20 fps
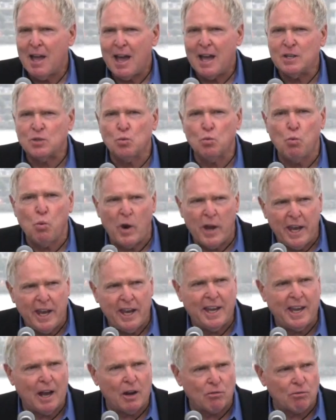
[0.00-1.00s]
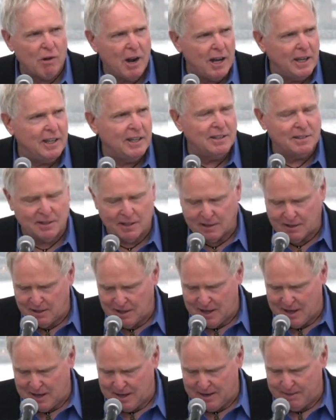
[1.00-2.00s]
as we get ready to
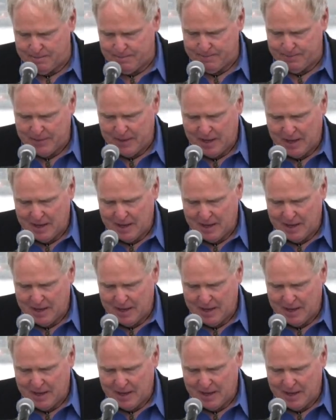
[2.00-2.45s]
climb,